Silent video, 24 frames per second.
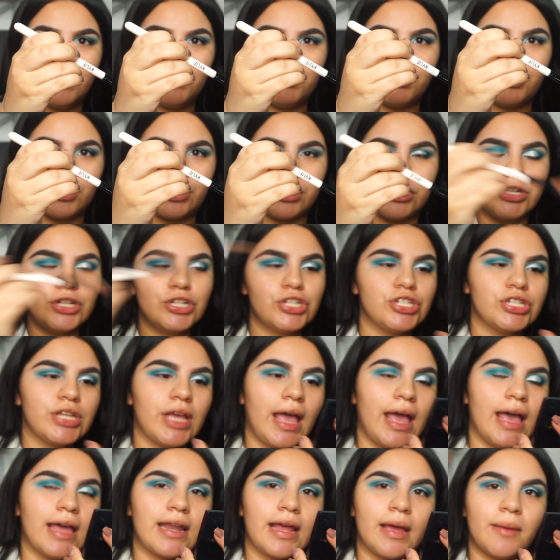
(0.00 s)
brush
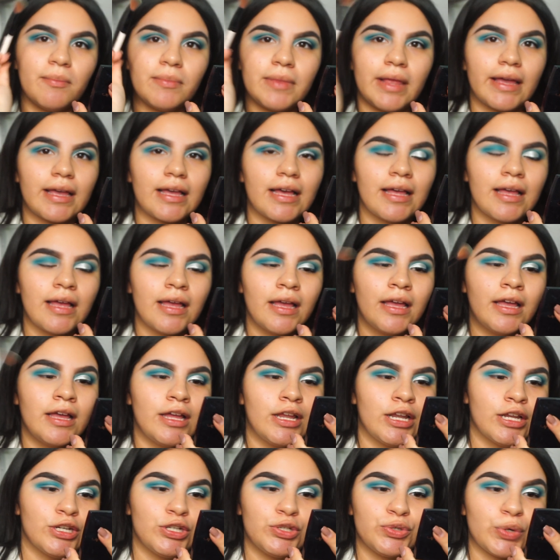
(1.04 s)
and I'm like
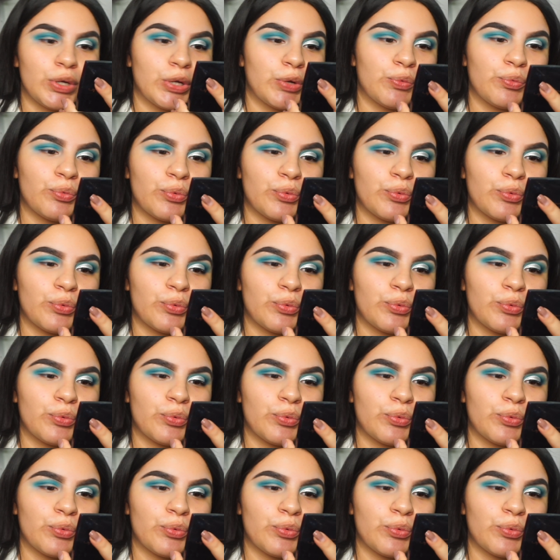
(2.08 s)
doing